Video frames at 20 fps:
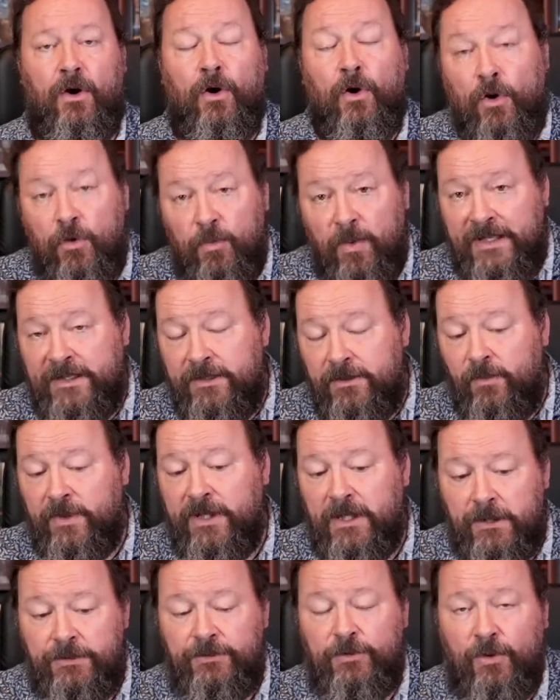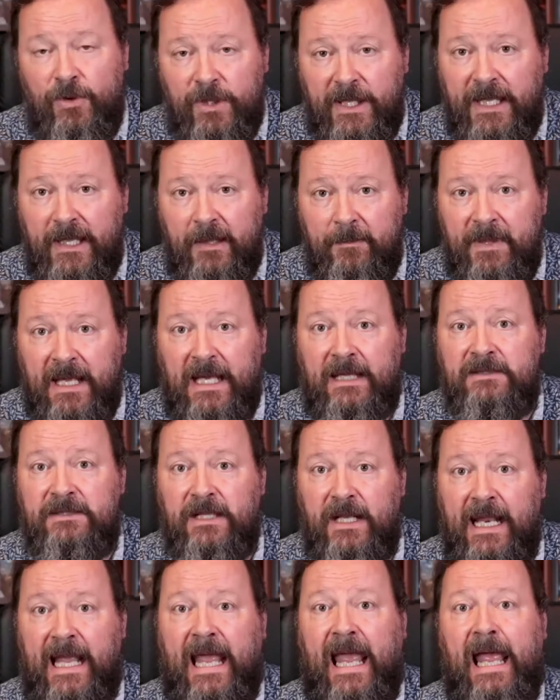or whether we are talking about
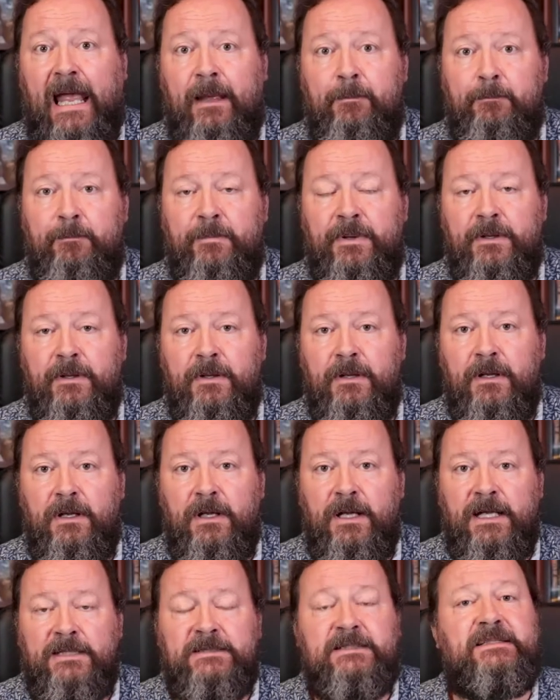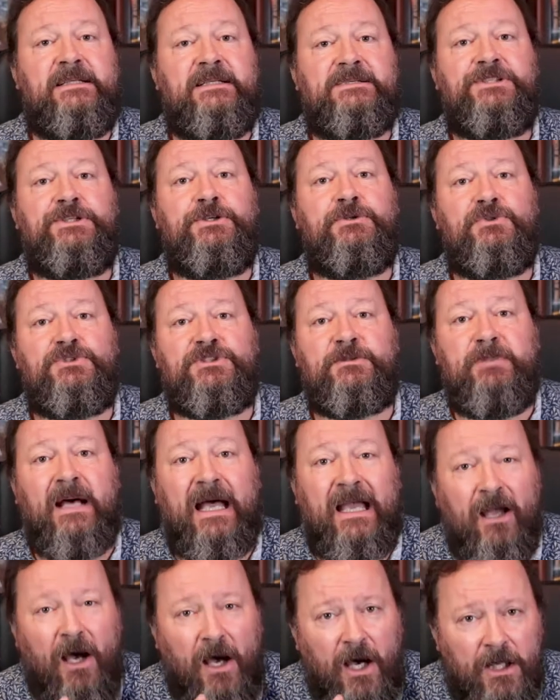an app that is used
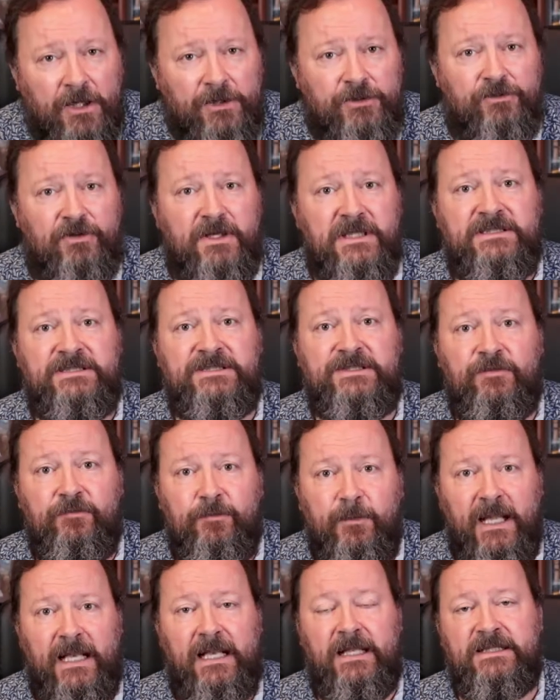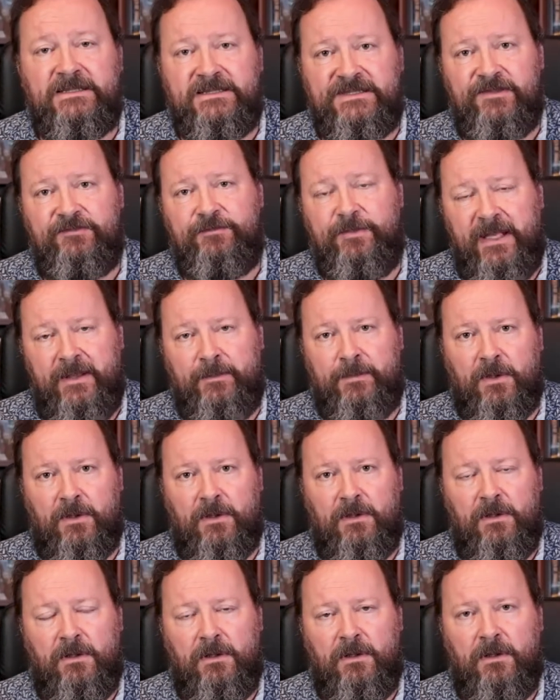by hundreds of millions of
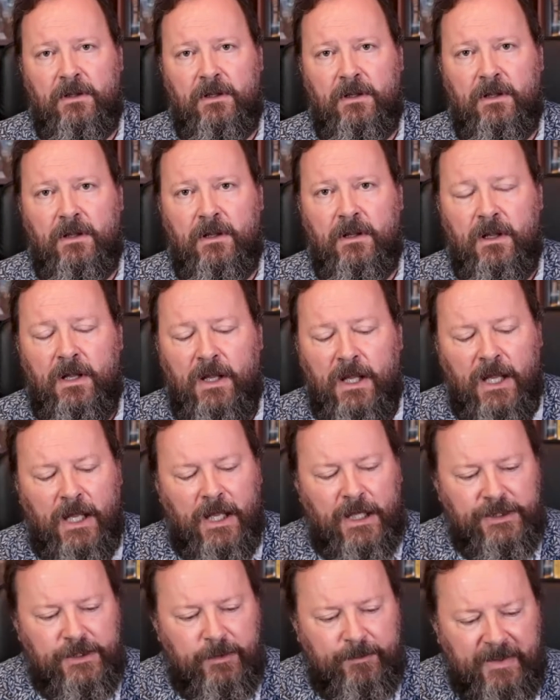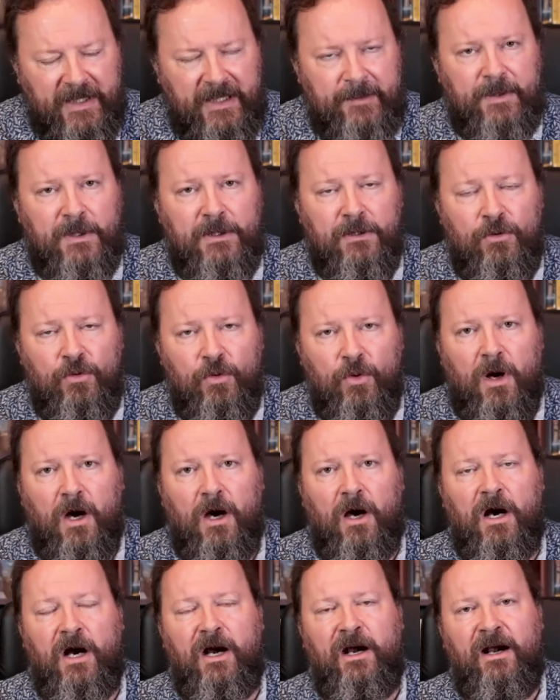people, the people who
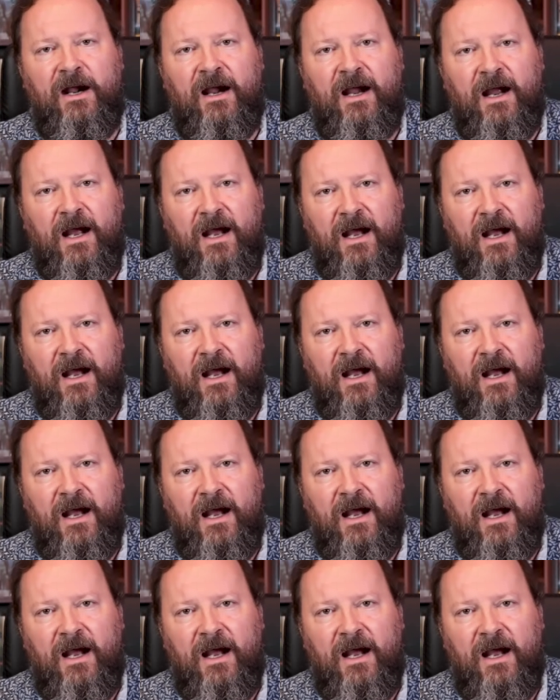are